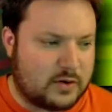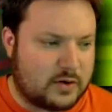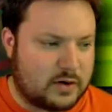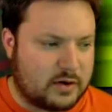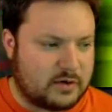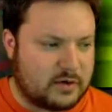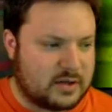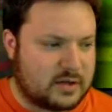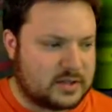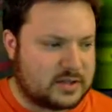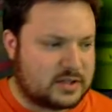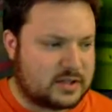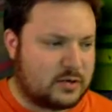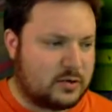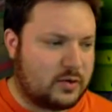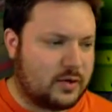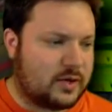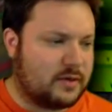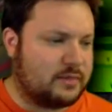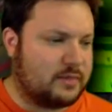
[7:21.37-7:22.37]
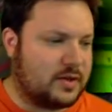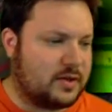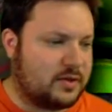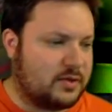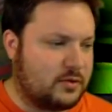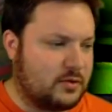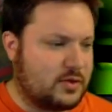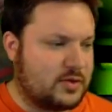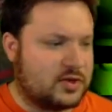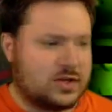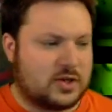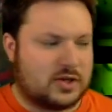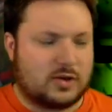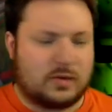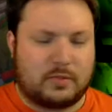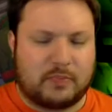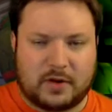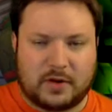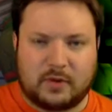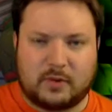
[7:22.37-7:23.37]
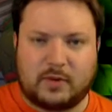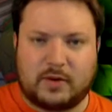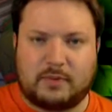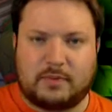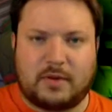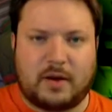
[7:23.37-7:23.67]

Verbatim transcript: here in this quick playthrough. This should go pretty quick,